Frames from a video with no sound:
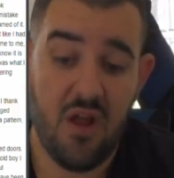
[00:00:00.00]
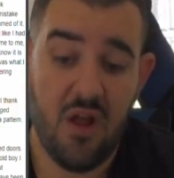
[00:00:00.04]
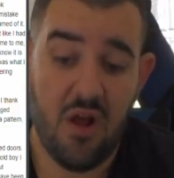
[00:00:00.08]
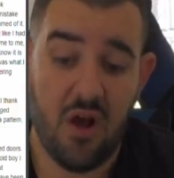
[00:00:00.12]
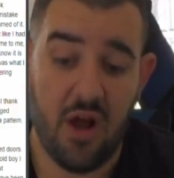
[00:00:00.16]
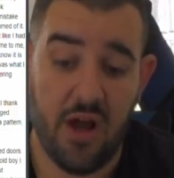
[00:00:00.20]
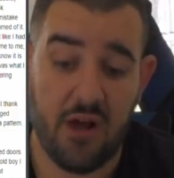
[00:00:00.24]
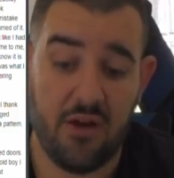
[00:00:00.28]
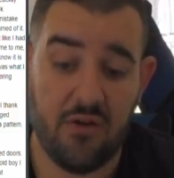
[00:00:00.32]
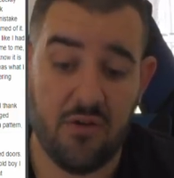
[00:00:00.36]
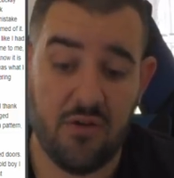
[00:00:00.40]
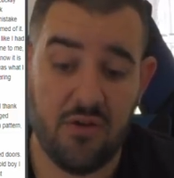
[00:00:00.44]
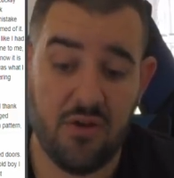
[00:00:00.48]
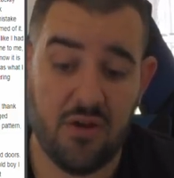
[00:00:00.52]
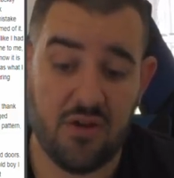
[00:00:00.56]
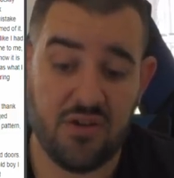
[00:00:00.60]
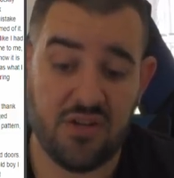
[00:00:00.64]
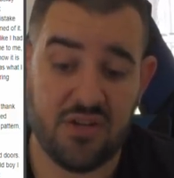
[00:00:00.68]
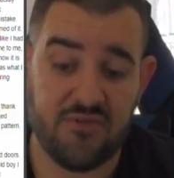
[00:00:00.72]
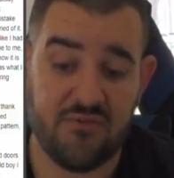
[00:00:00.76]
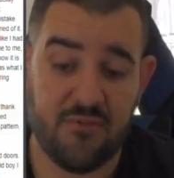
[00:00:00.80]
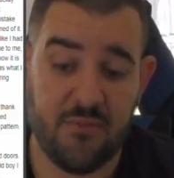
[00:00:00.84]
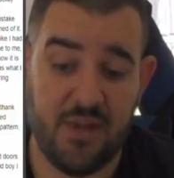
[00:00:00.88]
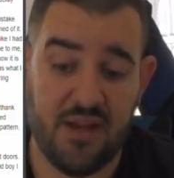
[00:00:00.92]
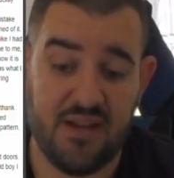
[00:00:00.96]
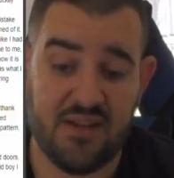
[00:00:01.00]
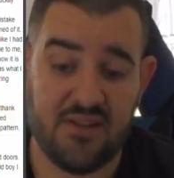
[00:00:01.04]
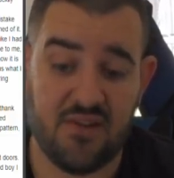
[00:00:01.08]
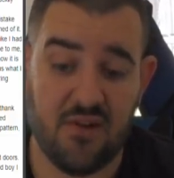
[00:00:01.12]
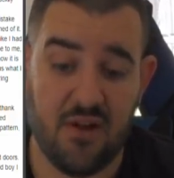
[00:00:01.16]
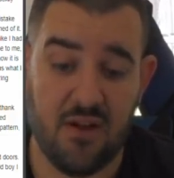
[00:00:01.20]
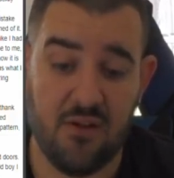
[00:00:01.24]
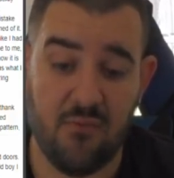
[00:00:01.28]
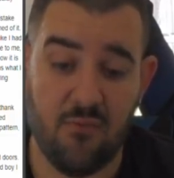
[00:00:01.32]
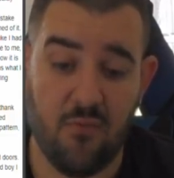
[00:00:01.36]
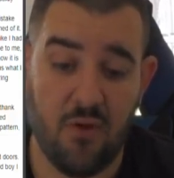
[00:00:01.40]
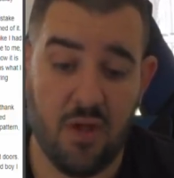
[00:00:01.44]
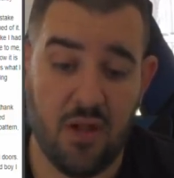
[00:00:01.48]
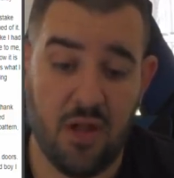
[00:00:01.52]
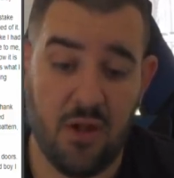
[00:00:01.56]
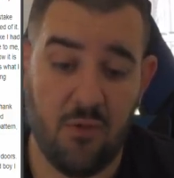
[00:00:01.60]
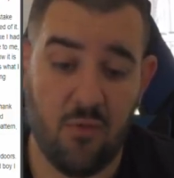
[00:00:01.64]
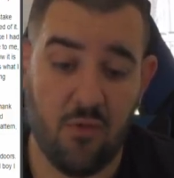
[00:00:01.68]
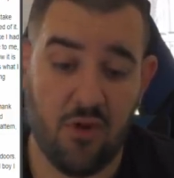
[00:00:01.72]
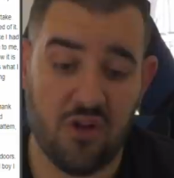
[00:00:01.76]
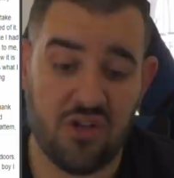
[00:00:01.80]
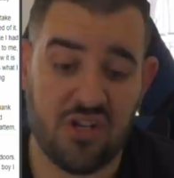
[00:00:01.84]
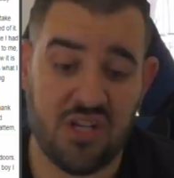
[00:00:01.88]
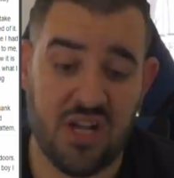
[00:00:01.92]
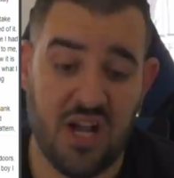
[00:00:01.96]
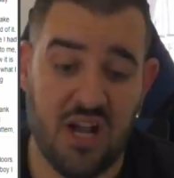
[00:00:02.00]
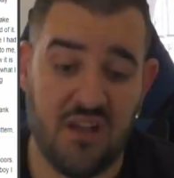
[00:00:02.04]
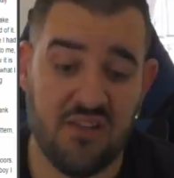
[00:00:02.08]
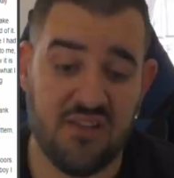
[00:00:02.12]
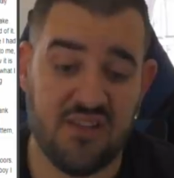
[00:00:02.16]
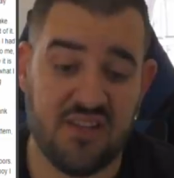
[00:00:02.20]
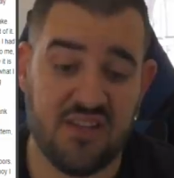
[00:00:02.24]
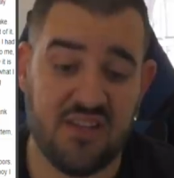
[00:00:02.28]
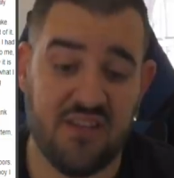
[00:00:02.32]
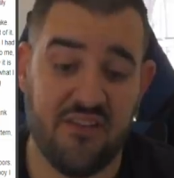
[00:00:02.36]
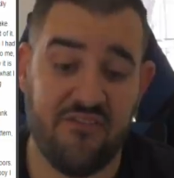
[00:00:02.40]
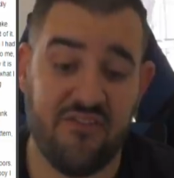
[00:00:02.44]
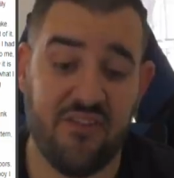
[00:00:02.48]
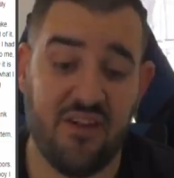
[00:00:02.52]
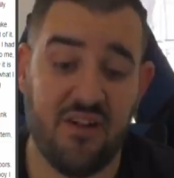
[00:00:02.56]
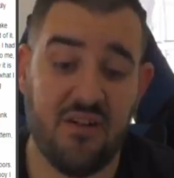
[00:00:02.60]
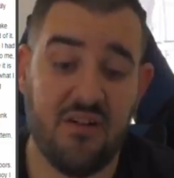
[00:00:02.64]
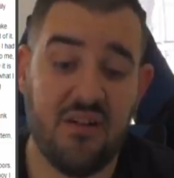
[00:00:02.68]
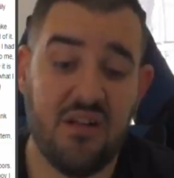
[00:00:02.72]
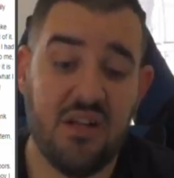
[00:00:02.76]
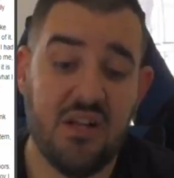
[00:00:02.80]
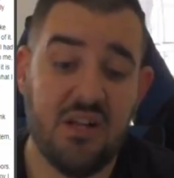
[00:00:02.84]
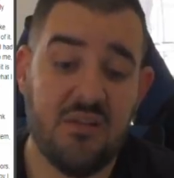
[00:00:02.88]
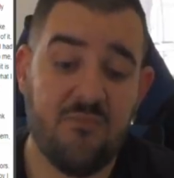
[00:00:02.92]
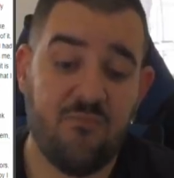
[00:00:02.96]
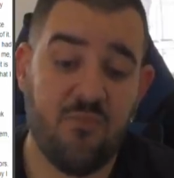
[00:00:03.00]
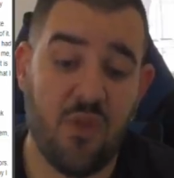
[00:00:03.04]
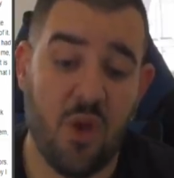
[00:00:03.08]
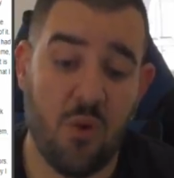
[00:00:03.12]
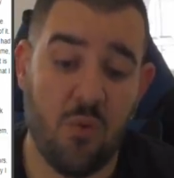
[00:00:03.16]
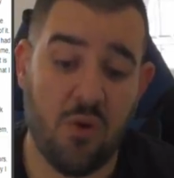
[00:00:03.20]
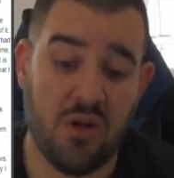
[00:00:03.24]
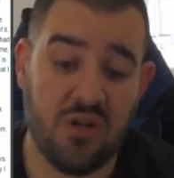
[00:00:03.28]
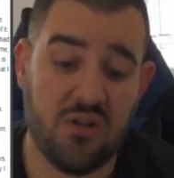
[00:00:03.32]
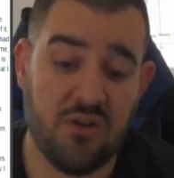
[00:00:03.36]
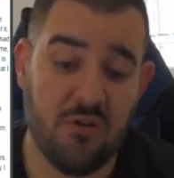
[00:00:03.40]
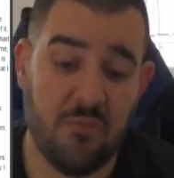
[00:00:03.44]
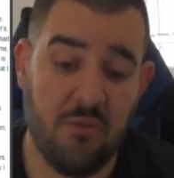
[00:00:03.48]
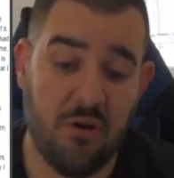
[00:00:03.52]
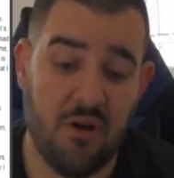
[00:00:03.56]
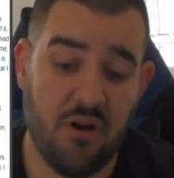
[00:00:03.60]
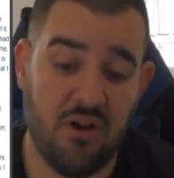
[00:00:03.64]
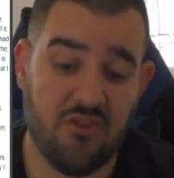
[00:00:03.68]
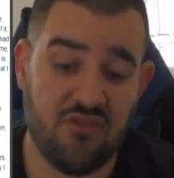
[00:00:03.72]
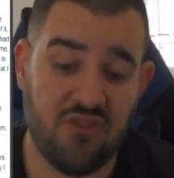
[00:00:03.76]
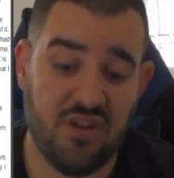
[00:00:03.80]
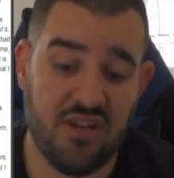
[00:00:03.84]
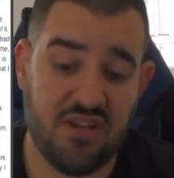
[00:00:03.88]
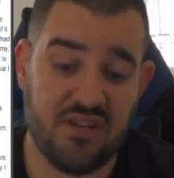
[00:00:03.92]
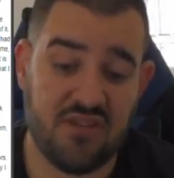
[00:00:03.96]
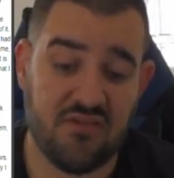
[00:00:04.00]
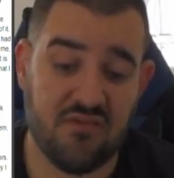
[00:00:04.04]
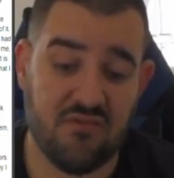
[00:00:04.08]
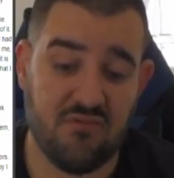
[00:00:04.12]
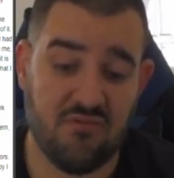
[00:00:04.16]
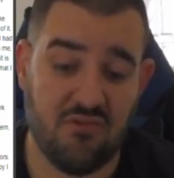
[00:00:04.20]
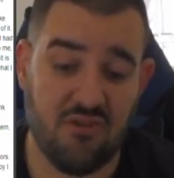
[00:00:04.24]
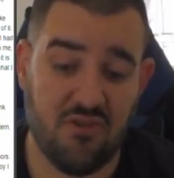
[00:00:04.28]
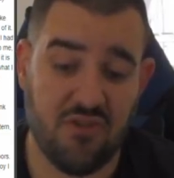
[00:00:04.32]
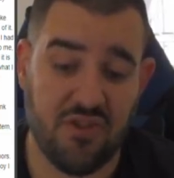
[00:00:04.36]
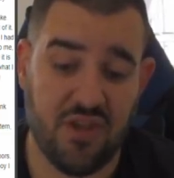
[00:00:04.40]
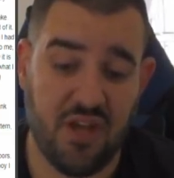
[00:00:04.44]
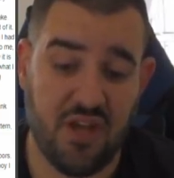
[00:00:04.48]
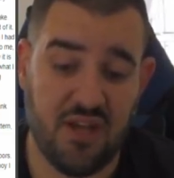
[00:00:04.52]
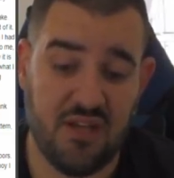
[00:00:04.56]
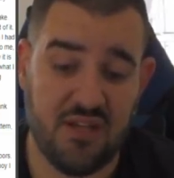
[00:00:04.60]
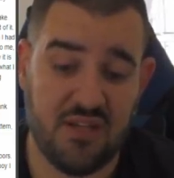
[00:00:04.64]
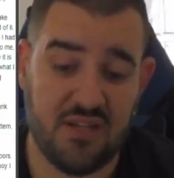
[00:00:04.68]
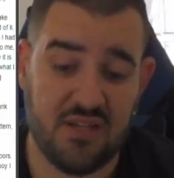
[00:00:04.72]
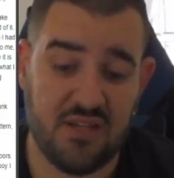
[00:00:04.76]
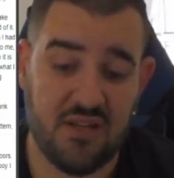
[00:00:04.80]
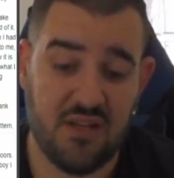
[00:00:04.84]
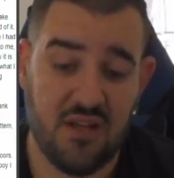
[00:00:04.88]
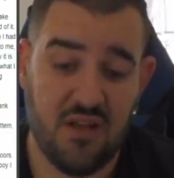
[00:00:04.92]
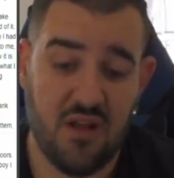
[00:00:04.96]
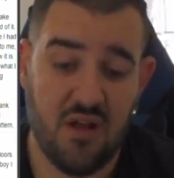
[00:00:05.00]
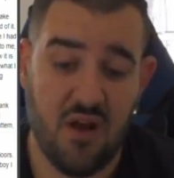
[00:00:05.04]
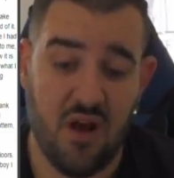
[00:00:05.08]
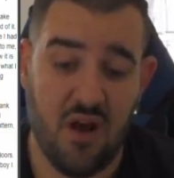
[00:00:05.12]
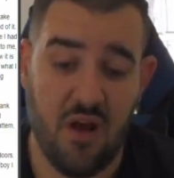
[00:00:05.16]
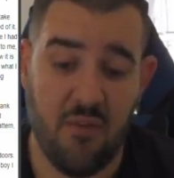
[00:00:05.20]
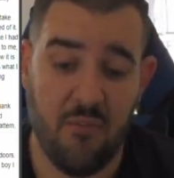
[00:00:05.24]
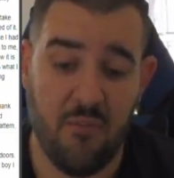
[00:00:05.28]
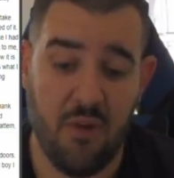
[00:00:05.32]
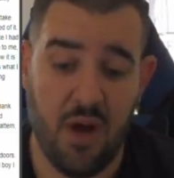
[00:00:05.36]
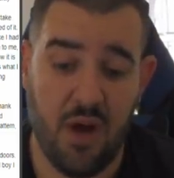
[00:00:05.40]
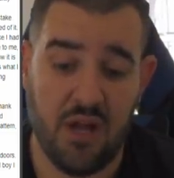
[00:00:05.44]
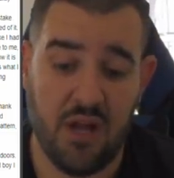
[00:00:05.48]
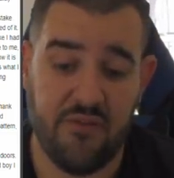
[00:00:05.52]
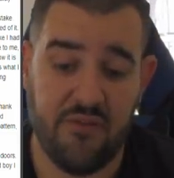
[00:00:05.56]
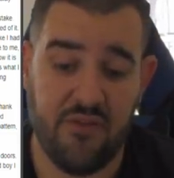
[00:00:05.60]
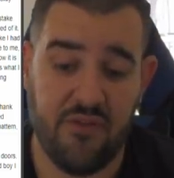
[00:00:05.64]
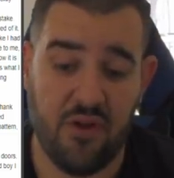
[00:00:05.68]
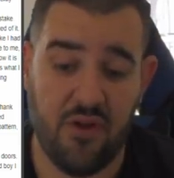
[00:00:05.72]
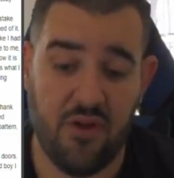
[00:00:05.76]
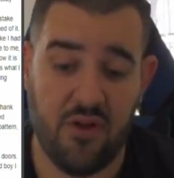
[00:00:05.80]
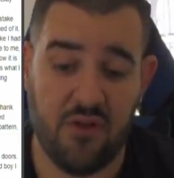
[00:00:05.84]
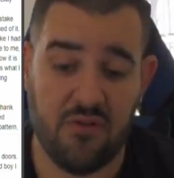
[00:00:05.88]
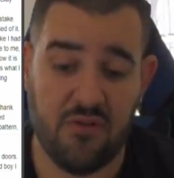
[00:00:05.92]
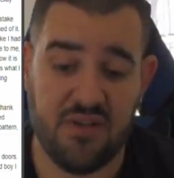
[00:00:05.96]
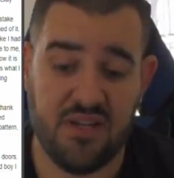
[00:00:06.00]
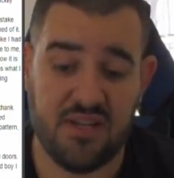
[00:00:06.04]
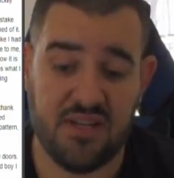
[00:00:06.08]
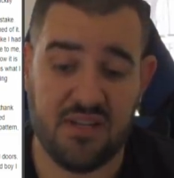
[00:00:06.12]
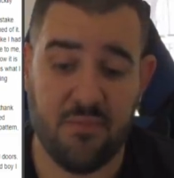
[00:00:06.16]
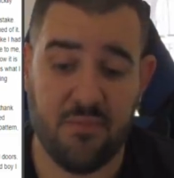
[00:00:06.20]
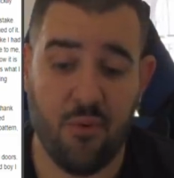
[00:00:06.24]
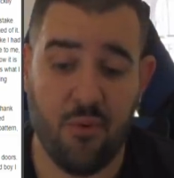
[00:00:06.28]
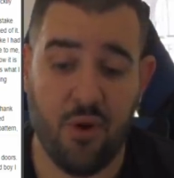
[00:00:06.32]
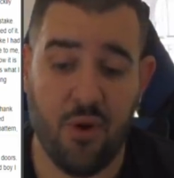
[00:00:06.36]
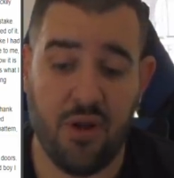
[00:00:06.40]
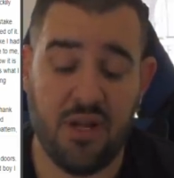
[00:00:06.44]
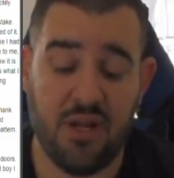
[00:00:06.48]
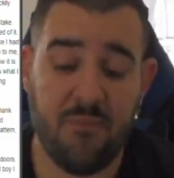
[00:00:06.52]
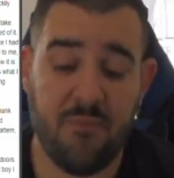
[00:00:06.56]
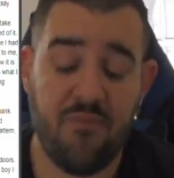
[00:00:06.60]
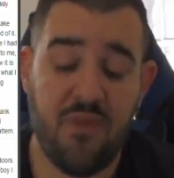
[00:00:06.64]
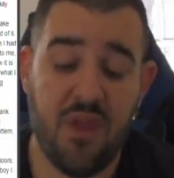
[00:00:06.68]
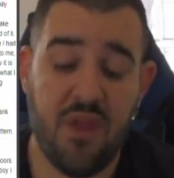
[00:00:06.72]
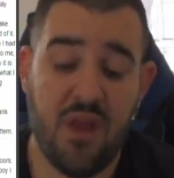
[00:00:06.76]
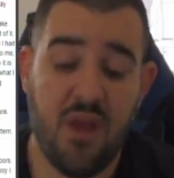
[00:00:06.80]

I could not just remain silent while I watched others suffer. I want to apologize to all those I might have hurt or disappointed.